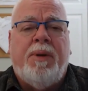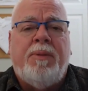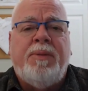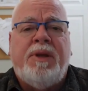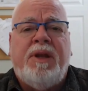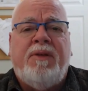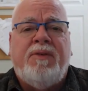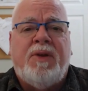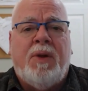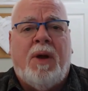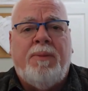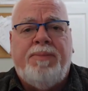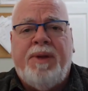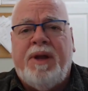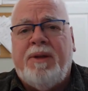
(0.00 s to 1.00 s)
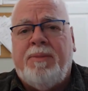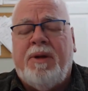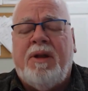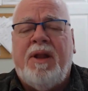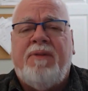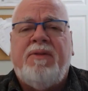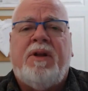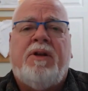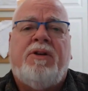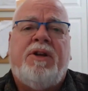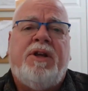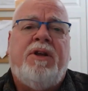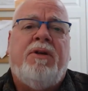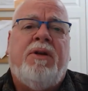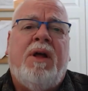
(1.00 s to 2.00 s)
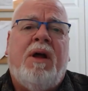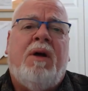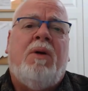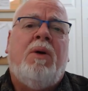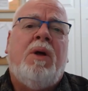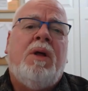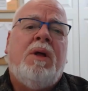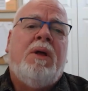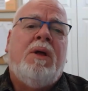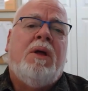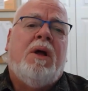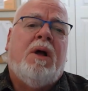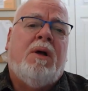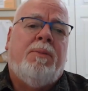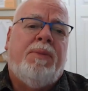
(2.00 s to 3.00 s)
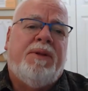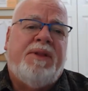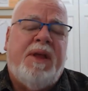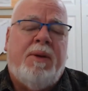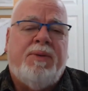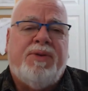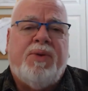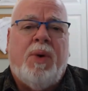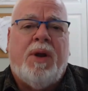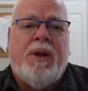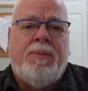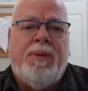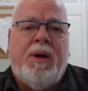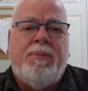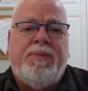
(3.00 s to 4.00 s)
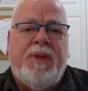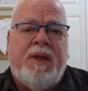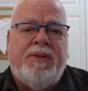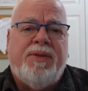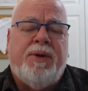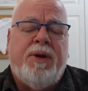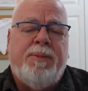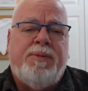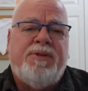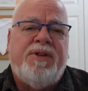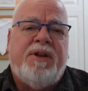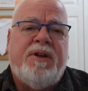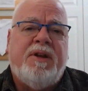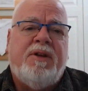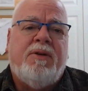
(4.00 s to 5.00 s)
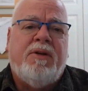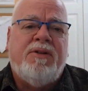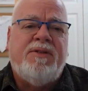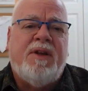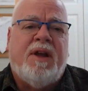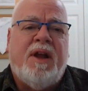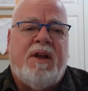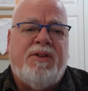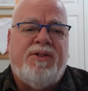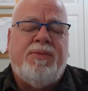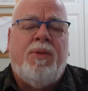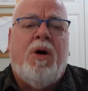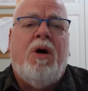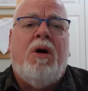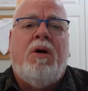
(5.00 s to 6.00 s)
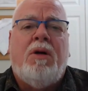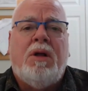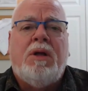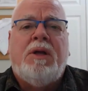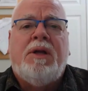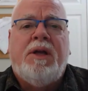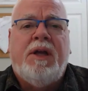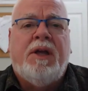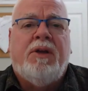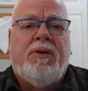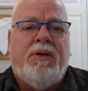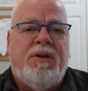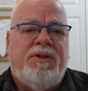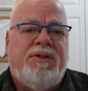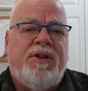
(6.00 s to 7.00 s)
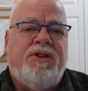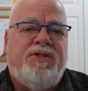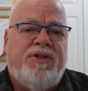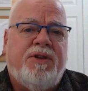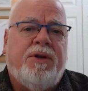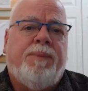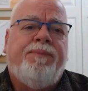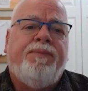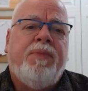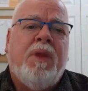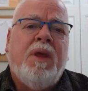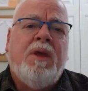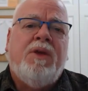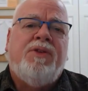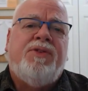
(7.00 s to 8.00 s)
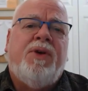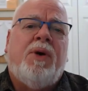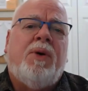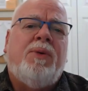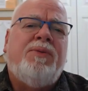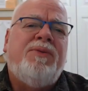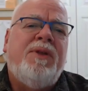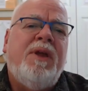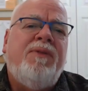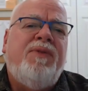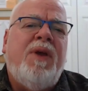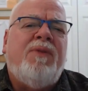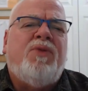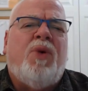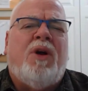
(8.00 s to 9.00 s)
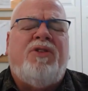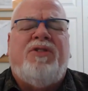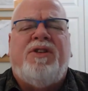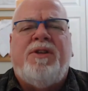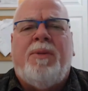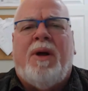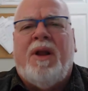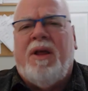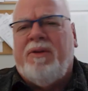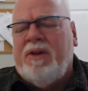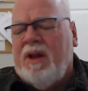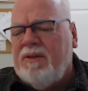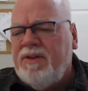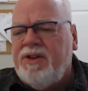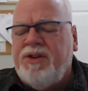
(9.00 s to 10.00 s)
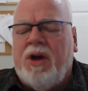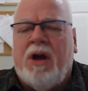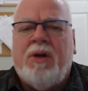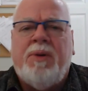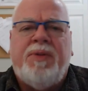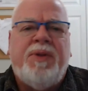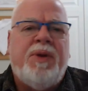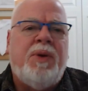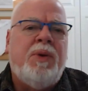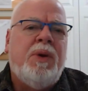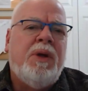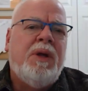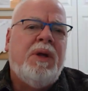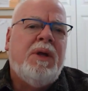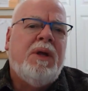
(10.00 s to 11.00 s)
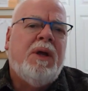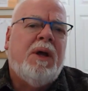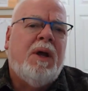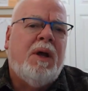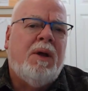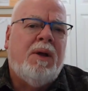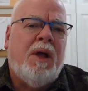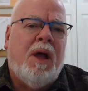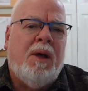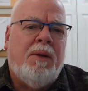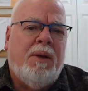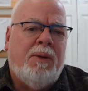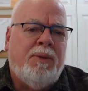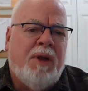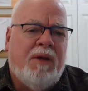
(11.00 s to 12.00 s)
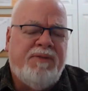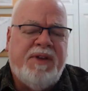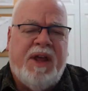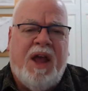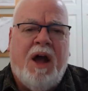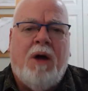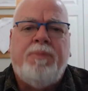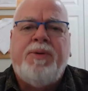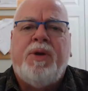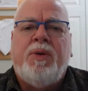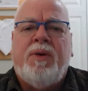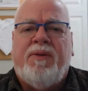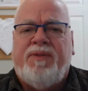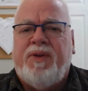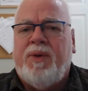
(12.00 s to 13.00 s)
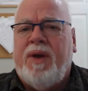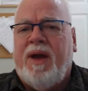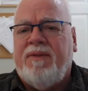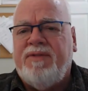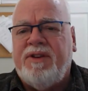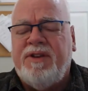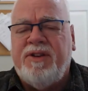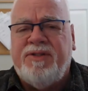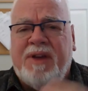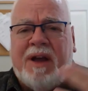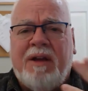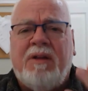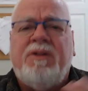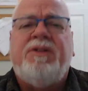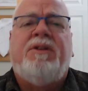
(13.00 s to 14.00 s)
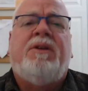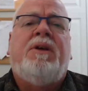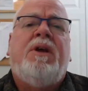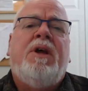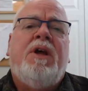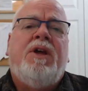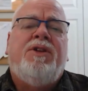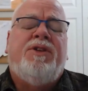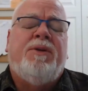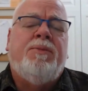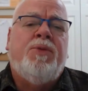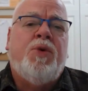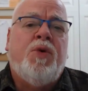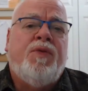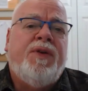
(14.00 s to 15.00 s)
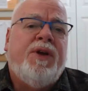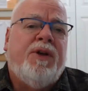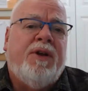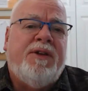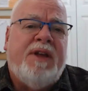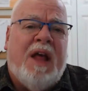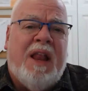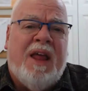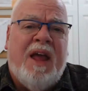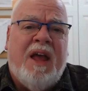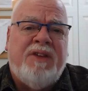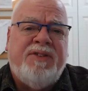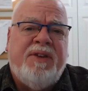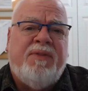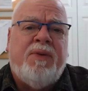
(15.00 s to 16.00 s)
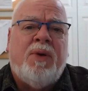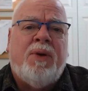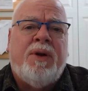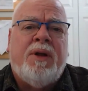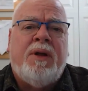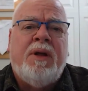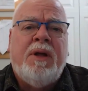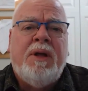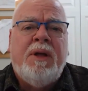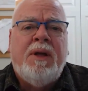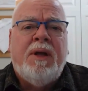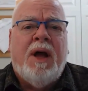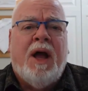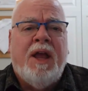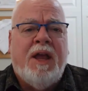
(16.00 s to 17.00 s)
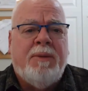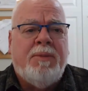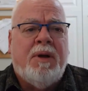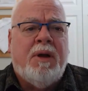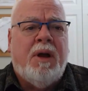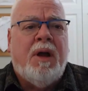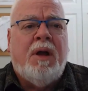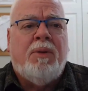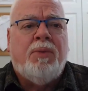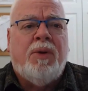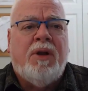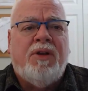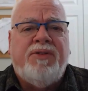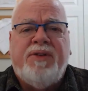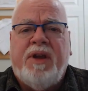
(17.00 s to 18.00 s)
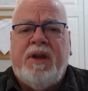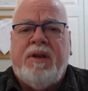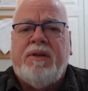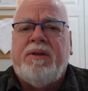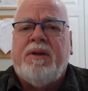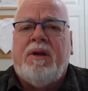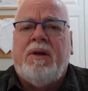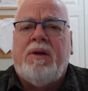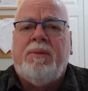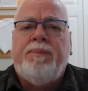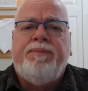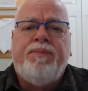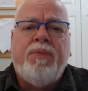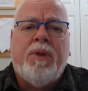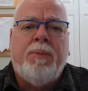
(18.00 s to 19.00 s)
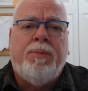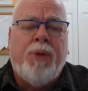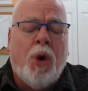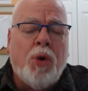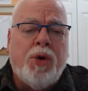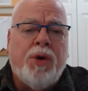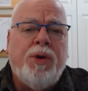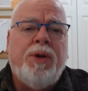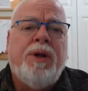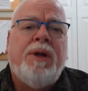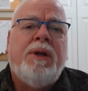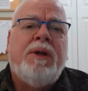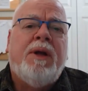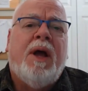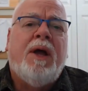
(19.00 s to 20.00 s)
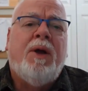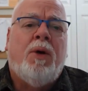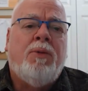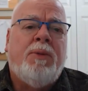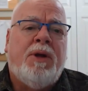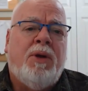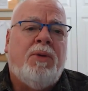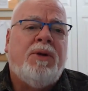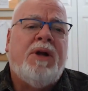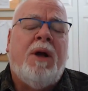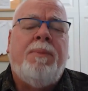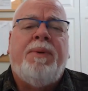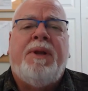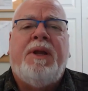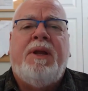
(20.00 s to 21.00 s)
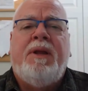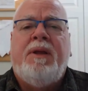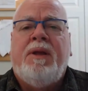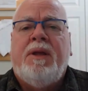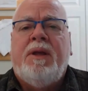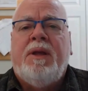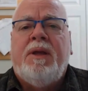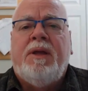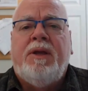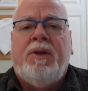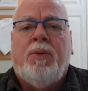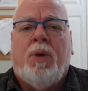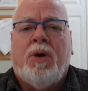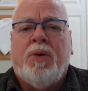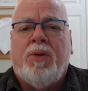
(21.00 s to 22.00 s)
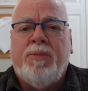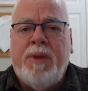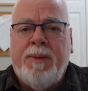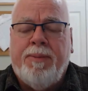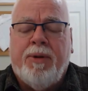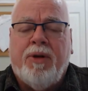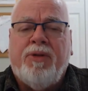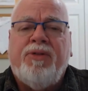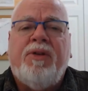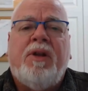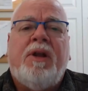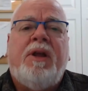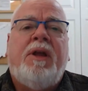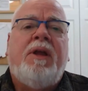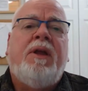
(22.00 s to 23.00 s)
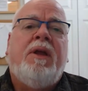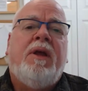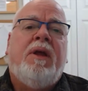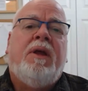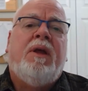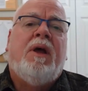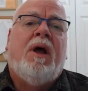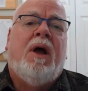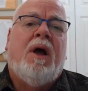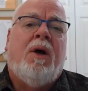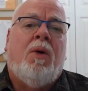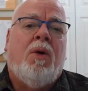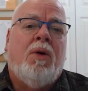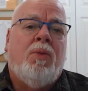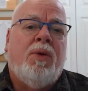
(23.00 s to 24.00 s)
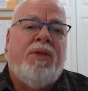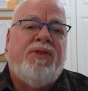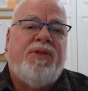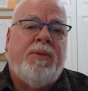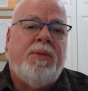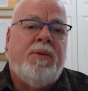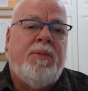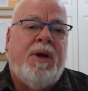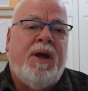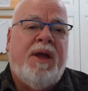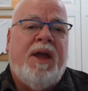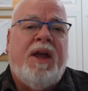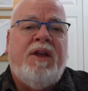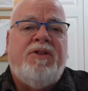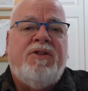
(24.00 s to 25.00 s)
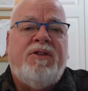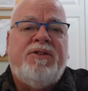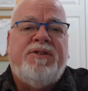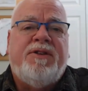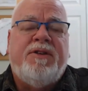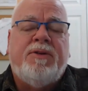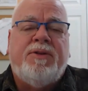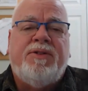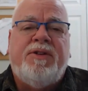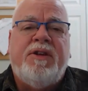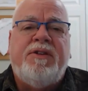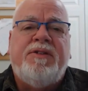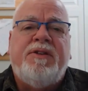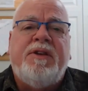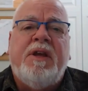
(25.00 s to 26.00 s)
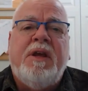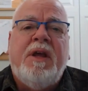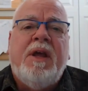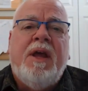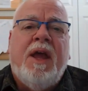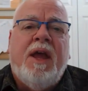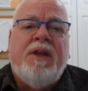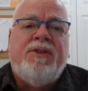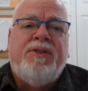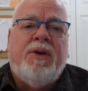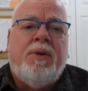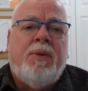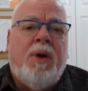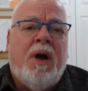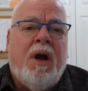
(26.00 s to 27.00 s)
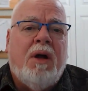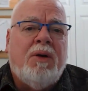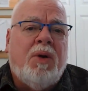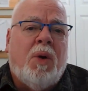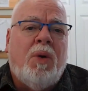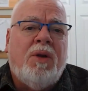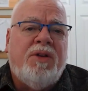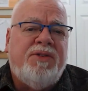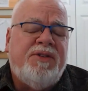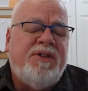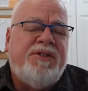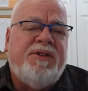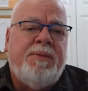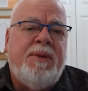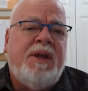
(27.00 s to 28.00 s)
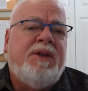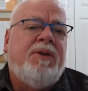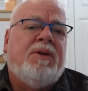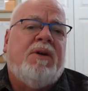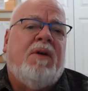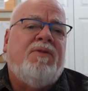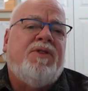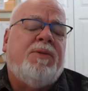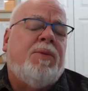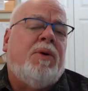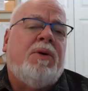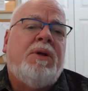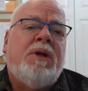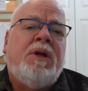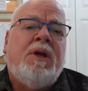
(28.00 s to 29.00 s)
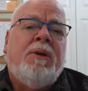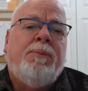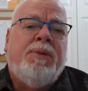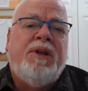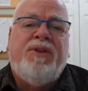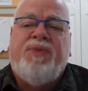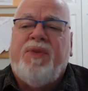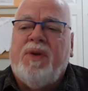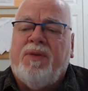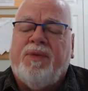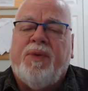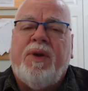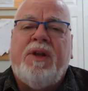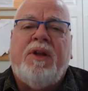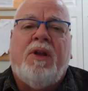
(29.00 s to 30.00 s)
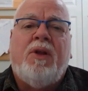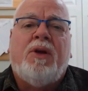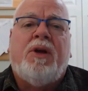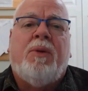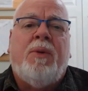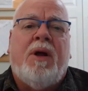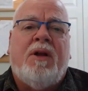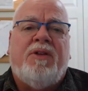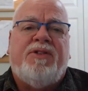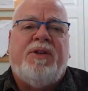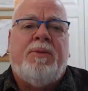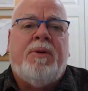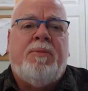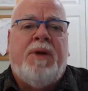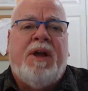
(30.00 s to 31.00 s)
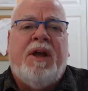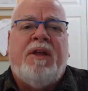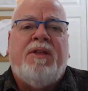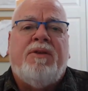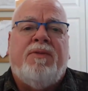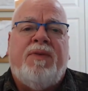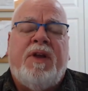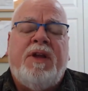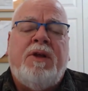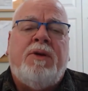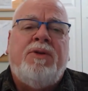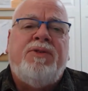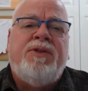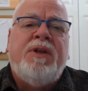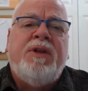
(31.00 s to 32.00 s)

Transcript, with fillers: I mean, even though I'm paying about 1,100 a year now, uh, but that was quite a bump. That 30% increase. I got a small increase this year. So if you have questions about it, I'd love to talk with you. Uh, I'd love to help you if you have the desire to to move here to Tallahassee, Florida. I am a, a real estate uh, broker. I own my own company. You work with me personally uh, or with some of my agents to assist. And so uh, our goal is just to make you comfortable. Please feel free to look around at some of my other videos.